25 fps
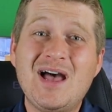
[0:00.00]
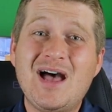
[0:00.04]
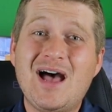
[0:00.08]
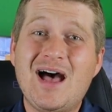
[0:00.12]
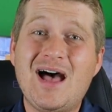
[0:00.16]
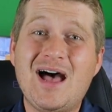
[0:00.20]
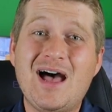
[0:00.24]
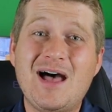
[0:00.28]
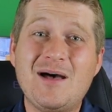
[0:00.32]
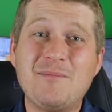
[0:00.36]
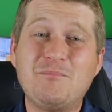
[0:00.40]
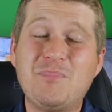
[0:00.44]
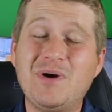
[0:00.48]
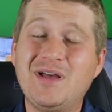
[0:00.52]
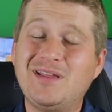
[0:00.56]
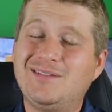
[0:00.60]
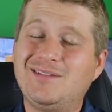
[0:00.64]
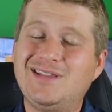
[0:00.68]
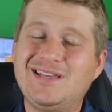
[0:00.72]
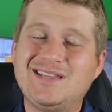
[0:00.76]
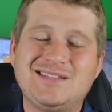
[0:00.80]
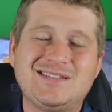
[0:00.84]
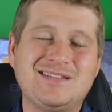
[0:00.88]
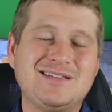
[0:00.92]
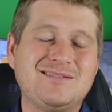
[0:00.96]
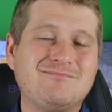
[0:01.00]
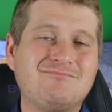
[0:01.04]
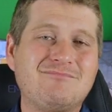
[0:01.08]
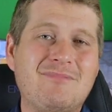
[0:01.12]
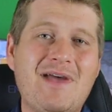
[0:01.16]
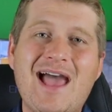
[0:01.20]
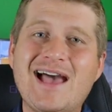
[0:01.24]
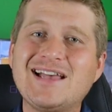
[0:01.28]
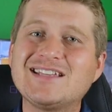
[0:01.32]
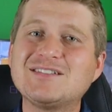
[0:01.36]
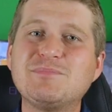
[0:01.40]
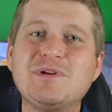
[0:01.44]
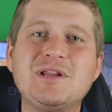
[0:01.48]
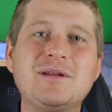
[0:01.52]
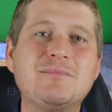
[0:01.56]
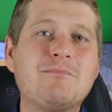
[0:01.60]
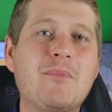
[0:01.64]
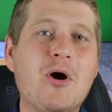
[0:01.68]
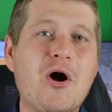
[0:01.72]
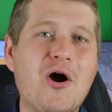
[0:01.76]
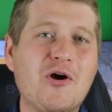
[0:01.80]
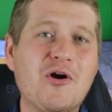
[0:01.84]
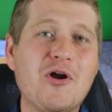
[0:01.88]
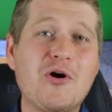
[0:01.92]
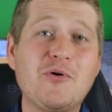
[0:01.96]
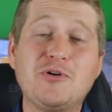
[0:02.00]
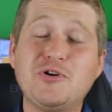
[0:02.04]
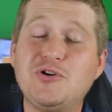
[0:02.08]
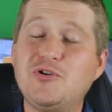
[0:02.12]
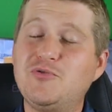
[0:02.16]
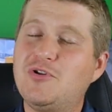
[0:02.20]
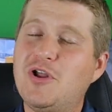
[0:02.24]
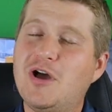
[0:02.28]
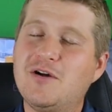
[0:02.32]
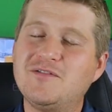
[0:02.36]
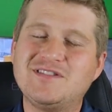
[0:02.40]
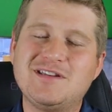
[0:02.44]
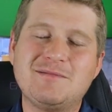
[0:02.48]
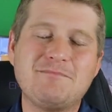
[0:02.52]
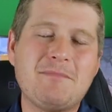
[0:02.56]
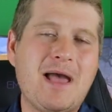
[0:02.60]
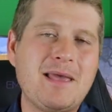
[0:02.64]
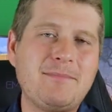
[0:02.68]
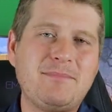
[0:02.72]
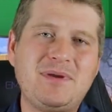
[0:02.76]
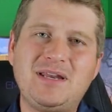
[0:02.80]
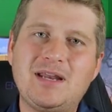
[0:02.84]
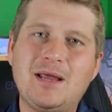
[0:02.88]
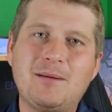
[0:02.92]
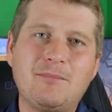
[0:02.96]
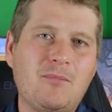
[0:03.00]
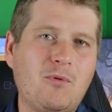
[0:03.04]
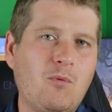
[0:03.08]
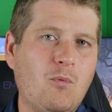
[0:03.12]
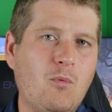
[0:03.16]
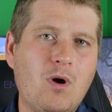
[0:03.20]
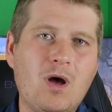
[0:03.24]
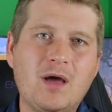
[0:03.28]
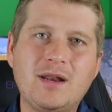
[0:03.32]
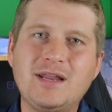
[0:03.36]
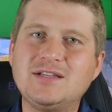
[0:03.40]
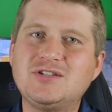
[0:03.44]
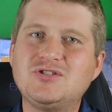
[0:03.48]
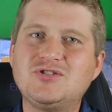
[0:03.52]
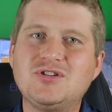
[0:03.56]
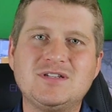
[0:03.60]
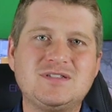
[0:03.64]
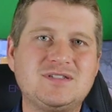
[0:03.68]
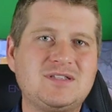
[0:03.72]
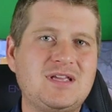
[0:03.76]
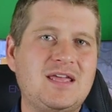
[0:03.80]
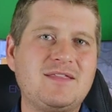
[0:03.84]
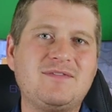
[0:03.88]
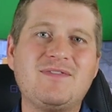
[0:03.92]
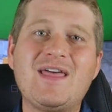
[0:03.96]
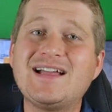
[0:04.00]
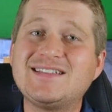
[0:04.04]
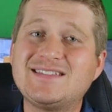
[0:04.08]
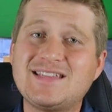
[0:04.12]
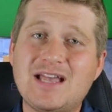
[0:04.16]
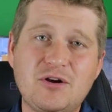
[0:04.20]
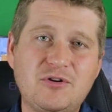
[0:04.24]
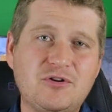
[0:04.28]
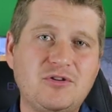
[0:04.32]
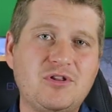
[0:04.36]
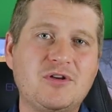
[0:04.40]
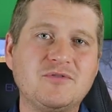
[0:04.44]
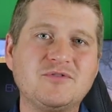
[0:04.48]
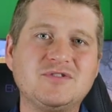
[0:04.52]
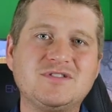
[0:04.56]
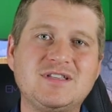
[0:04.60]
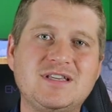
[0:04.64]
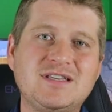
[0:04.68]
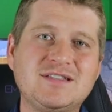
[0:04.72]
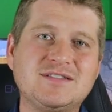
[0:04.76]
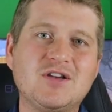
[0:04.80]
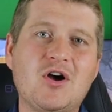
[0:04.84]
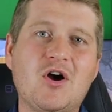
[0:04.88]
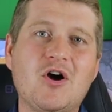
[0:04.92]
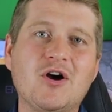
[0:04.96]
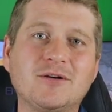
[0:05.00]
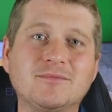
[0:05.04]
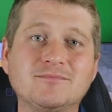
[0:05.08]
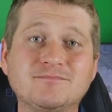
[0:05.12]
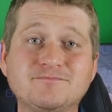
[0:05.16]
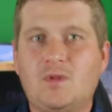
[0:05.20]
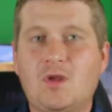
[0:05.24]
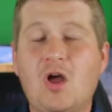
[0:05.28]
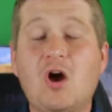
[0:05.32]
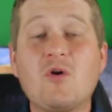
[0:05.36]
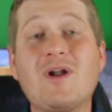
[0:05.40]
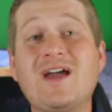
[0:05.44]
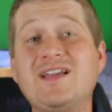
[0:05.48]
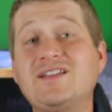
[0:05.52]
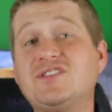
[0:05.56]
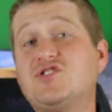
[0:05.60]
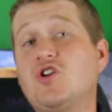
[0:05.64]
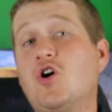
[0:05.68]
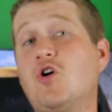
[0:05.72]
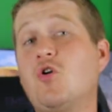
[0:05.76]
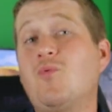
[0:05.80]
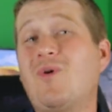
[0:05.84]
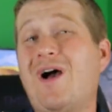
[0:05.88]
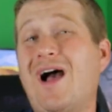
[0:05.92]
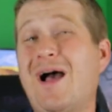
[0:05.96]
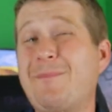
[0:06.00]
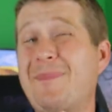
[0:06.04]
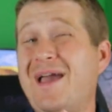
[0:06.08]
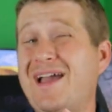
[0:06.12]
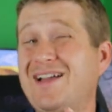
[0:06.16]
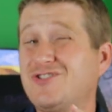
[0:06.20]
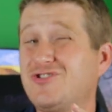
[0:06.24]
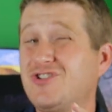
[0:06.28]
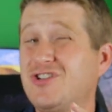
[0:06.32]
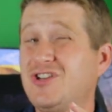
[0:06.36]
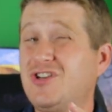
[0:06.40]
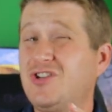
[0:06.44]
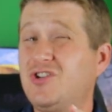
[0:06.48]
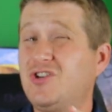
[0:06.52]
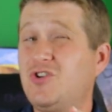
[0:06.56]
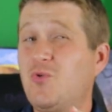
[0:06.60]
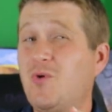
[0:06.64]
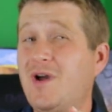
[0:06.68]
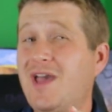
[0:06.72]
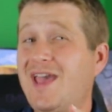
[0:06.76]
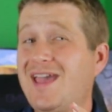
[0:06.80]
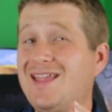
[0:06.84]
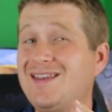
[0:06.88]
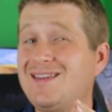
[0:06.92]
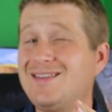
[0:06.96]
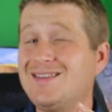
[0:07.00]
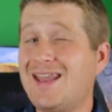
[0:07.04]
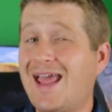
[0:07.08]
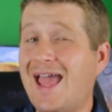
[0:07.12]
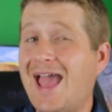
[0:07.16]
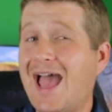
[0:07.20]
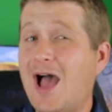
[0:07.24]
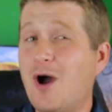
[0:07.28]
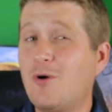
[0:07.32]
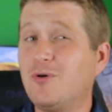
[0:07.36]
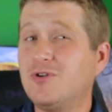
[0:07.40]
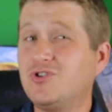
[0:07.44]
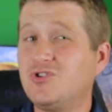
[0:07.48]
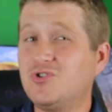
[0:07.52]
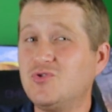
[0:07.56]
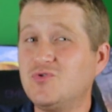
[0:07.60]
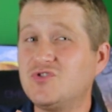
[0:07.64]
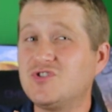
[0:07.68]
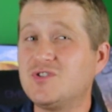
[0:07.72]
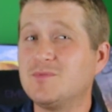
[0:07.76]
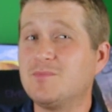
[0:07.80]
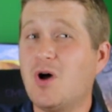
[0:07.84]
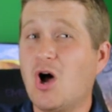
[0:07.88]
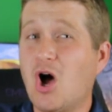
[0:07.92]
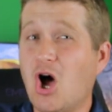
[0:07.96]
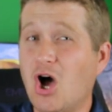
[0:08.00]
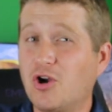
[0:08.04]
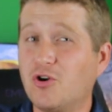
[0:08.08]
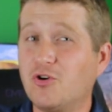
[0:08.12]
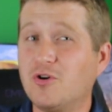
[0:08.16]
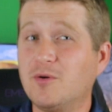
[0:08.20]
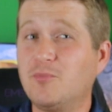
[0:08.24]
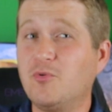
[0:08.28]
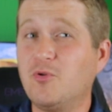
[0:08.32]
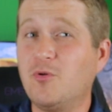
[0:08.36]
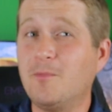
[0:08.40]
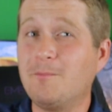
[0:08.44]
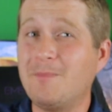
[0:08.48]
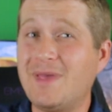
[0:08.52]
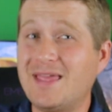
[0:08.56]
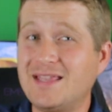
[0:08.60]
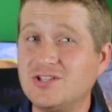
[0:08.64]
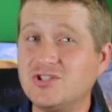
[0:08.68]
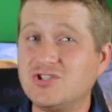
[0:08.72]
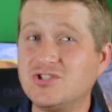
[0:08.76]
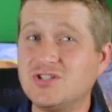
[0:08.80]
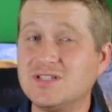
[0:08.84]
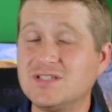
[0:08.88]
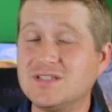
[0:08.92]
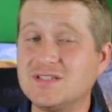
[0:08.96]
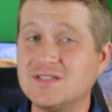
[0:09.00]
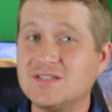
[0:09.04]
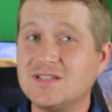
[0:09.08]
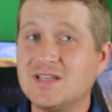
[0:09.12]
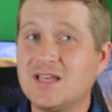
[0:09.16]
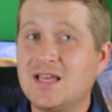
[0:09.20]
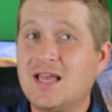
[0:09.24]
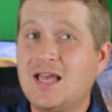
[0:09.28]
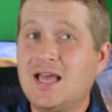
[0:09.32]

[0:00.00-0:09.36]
But listen, ask me tomorrow, and who knows, it might be number one. It's just, that's how close these are. All right, so I'm actually going to go ahead now and do some honorable mentions.